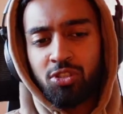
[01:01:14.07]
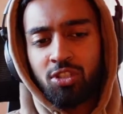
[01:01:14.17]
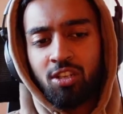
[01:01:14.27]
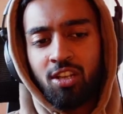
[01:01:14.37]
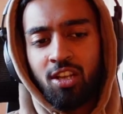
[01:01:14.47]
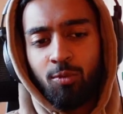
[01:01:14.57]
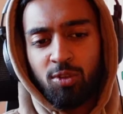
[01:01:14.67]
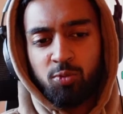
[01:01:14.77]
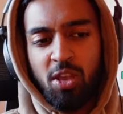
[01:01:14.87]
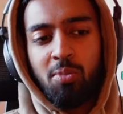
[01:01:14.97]
you're not.
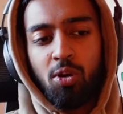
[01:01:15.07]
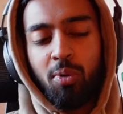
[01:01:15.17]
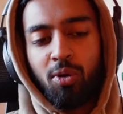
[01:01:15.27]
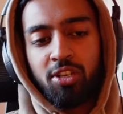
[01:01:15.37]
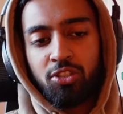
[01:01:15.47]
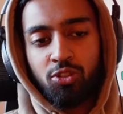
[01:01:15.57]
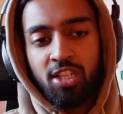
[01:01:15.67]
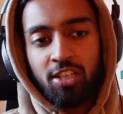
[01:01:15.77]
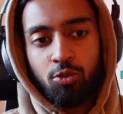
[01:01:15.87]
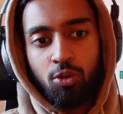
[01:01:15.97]
What's way more important is just
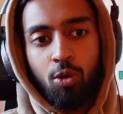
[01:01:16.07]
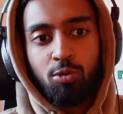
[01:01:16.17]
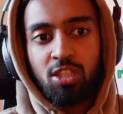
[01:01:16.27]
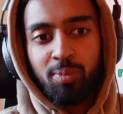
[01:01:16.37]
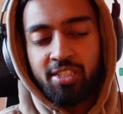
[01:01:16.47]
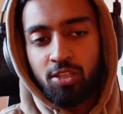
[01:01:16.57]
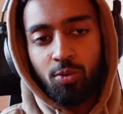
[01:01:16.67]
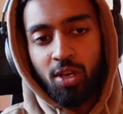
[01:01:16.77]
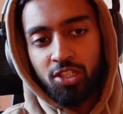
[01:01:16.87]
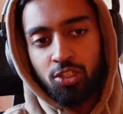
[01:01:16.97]
like you go to the place that
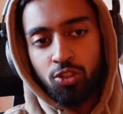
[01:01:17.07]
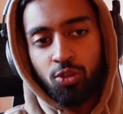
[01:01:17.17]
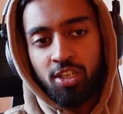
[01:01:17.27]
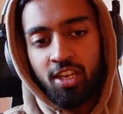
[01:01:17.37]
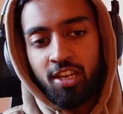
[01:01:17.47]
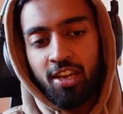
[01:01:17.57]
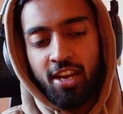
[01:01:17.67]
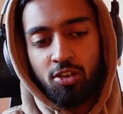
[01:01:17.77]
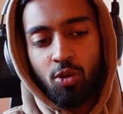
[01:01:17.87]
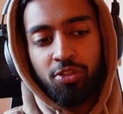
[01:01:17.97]
you actually enjoy,
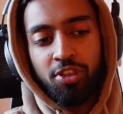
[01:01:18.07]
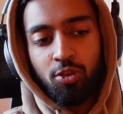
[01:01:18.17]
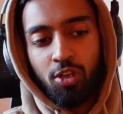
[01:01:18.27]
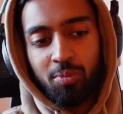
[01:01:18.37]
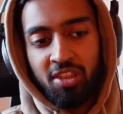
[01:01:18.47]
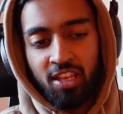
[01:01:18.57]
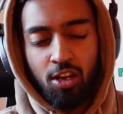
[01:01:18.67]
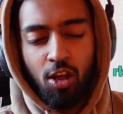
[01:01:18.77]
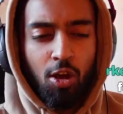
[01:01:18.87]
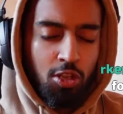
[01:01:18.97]
and I don't think you're gonna be
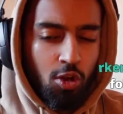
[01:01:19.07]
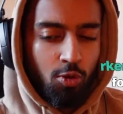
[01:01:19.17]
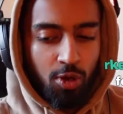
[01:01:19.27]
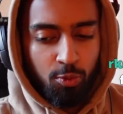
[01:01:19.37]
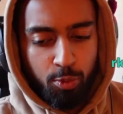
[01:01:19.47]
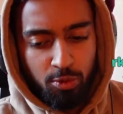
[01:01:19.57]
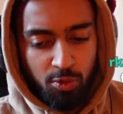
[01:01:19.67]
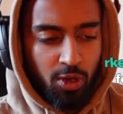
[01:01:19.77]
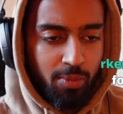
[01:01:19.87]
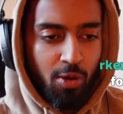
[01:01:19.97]
thinking, oh, you know,
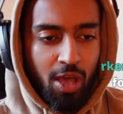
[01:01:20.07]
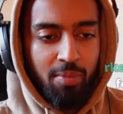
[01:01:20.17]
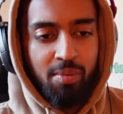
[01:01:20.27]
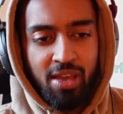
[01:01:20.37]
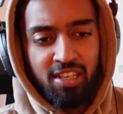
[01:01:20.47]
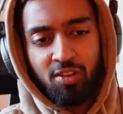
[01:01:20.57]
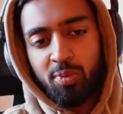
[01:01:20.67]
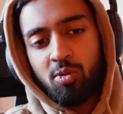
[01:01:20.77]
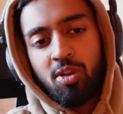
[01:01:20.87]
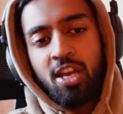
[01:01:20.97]
what about MMA and stuff,
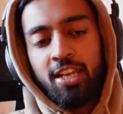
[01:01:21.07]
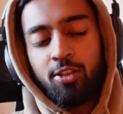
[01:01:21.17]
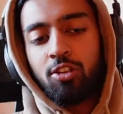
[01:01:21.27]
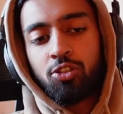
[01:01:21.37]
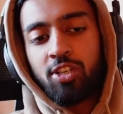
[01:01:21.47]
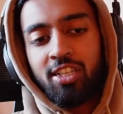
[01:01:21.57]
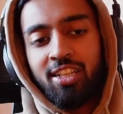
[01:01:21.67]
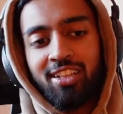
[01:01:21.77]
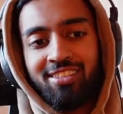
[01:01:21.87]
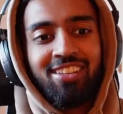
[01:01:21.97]
bro? You're not training
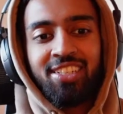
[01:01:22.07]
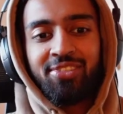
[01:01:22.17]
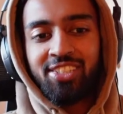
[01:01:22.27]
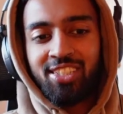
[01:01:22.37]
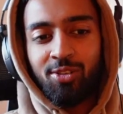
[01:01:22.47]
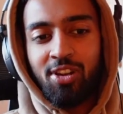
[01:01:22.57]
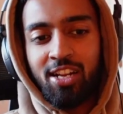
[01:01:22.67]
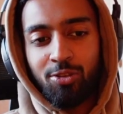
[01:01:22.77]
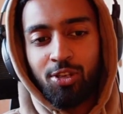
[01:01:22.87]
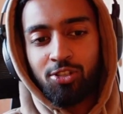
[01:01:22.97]
like that seriously right
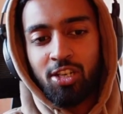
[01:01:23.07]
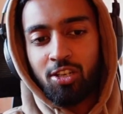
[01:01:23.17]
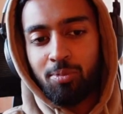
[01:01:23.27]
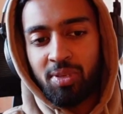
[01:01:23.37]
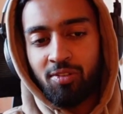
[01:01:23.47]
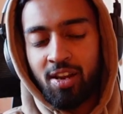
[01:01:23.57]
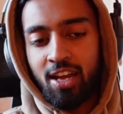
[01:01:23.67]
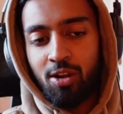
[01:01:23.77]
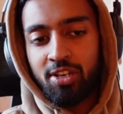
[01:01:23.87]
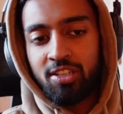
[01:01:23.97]
now. You're not trying to compete right
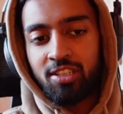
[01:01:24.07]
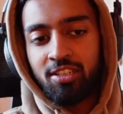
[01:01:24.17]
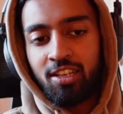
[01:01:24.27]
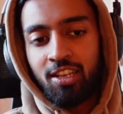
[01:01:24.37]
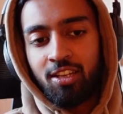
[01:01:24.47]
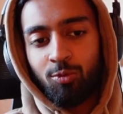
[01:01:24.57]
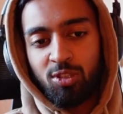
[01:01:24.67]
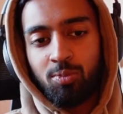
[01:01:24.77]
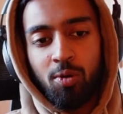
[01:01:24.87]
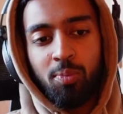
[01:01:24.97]
now or anything.
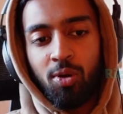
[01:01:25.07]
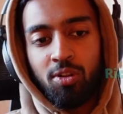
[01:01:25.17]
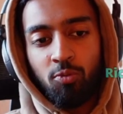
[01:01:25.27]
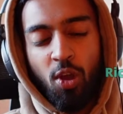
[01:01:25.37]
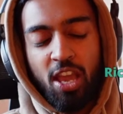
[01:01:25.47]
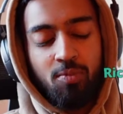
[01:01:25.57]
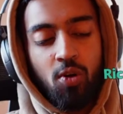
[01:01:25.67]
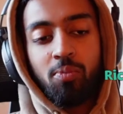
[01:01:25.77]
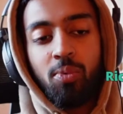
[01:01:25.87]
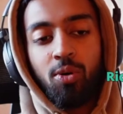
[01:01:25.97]
What's more important, way
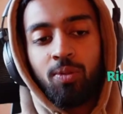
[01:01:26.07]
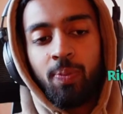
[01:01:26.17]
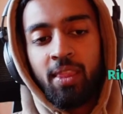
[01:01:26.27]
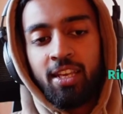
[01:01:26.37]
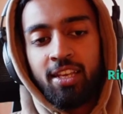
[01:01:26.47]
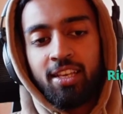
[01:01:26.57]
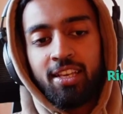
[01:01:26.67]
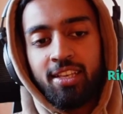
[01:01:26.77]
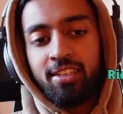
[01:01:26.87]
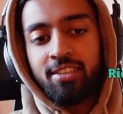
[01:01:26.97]
more important,
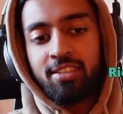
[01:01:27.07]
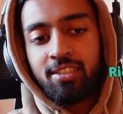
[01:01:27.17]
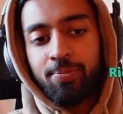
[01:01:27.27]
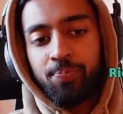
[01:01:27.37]
is